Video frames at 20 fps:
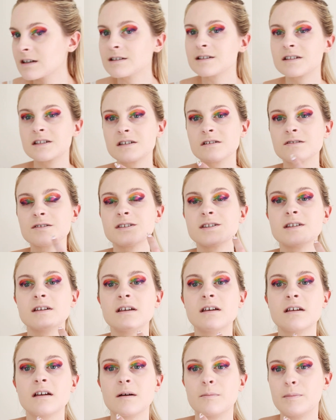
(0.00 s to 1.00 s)
can still
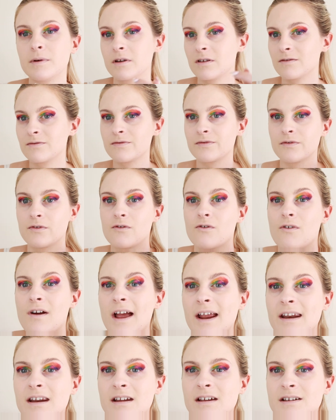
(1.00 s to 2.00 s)
see a bit of
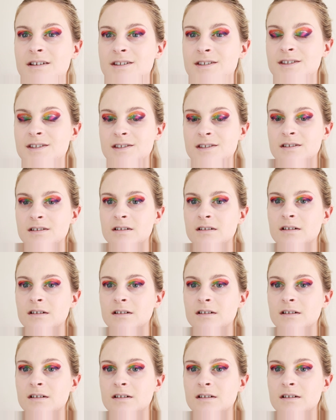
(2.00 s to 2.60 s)
redness